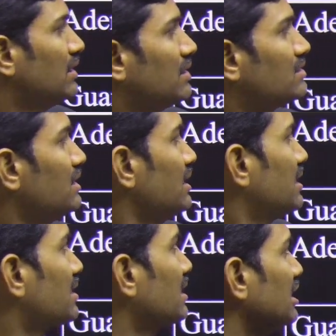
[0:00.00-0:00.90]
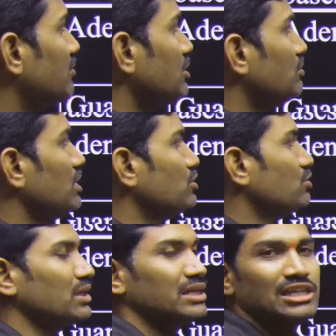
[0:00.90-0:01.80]
see here, individually
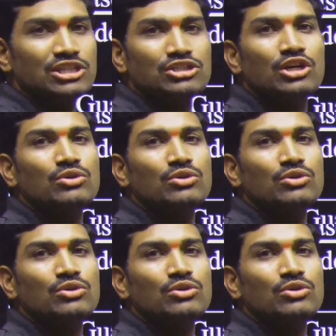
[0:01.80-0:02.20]
sugar it is